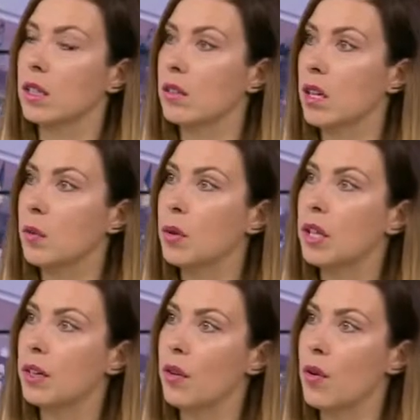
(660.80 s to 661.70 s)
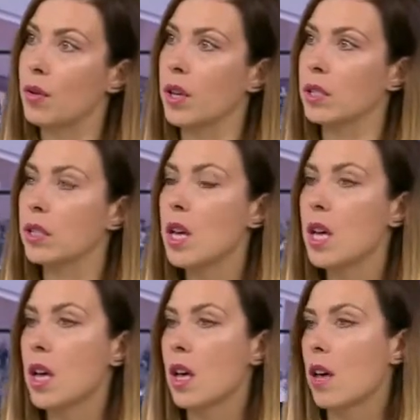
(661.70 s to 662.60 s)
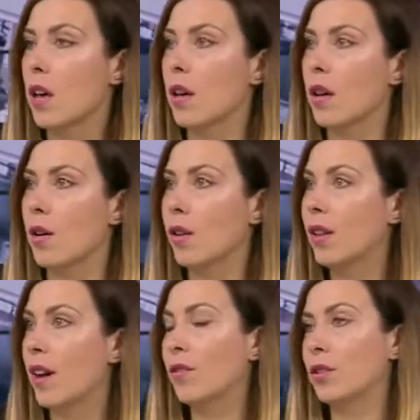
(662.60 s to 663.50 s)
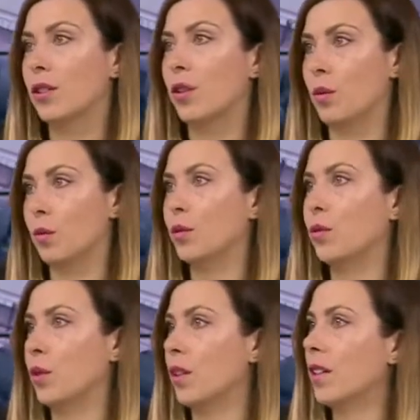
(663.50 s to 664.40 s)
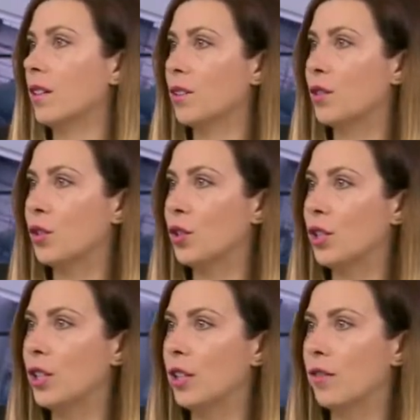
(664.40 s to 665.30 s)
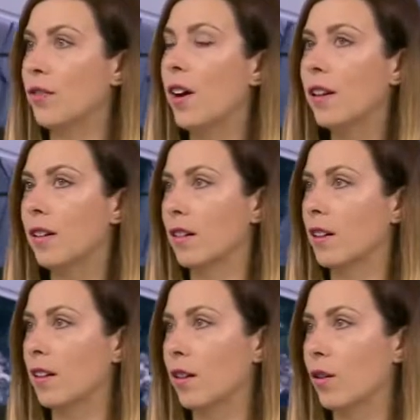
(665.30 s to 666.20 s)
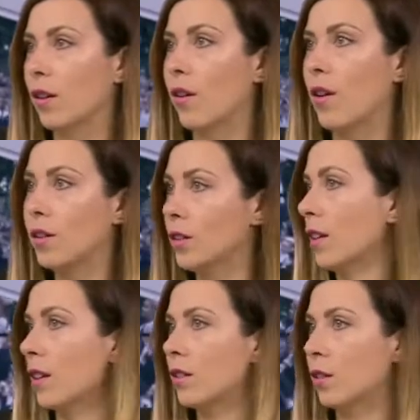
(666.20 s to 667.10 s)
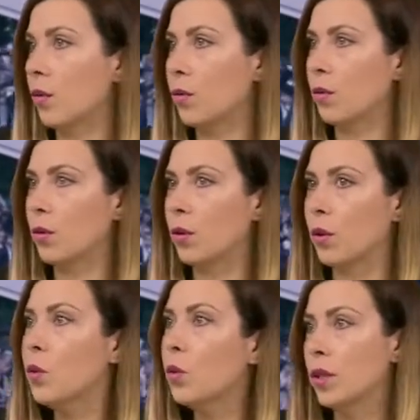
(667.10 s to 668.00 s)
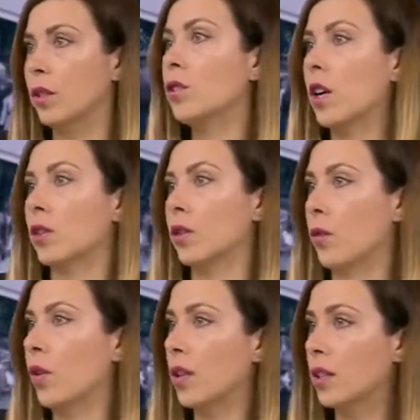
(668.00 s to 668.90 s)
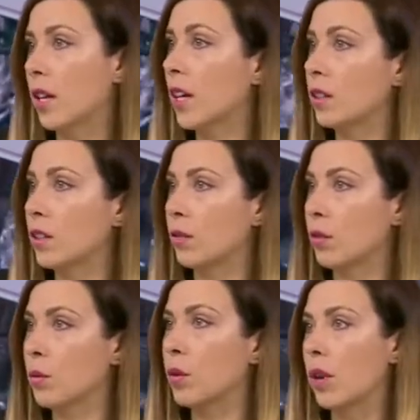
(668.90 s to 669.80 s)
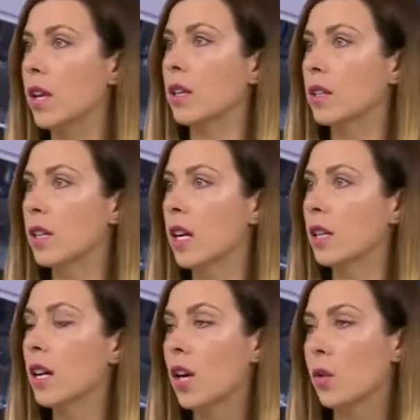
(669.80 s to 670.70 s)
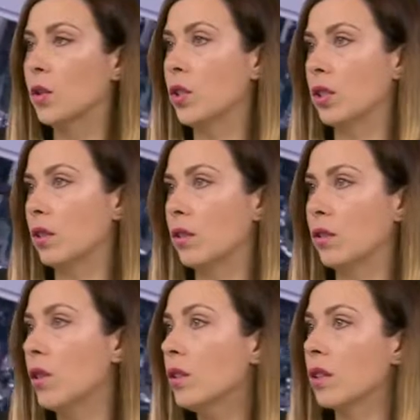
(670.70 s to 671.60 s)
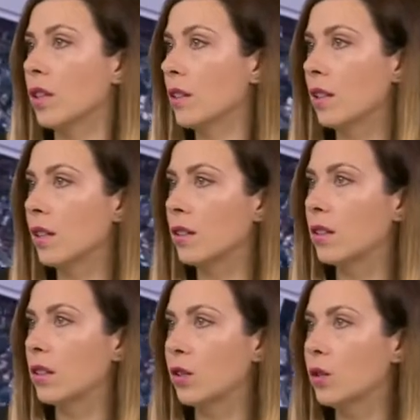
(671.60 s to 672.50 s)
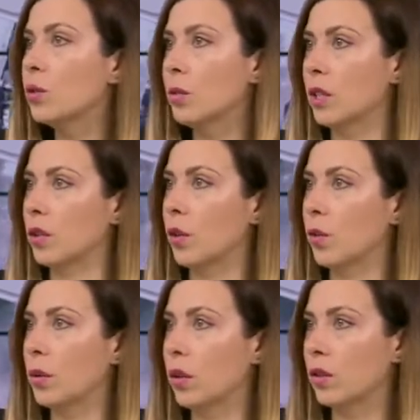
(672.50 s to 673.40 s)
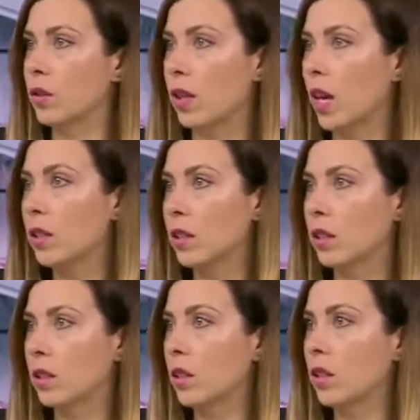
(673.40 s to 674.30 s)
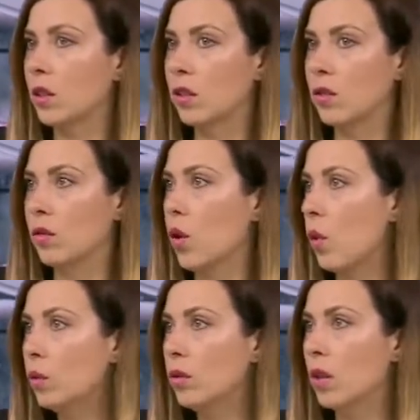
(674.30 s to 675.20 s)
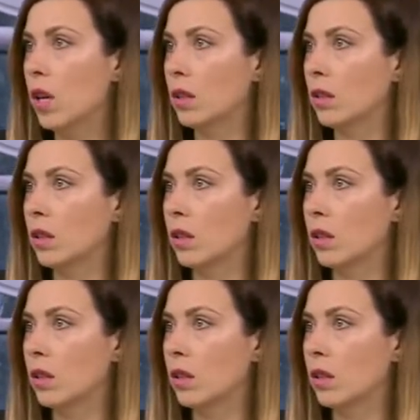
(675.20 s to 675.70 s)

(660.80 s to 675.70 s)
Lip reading: like a week ago that only after almost 4 years, she finally got a contact of who is in charge of Oleg's case from Ukrainian side, which is nonsense, and it shouldn't be so, because the case is known and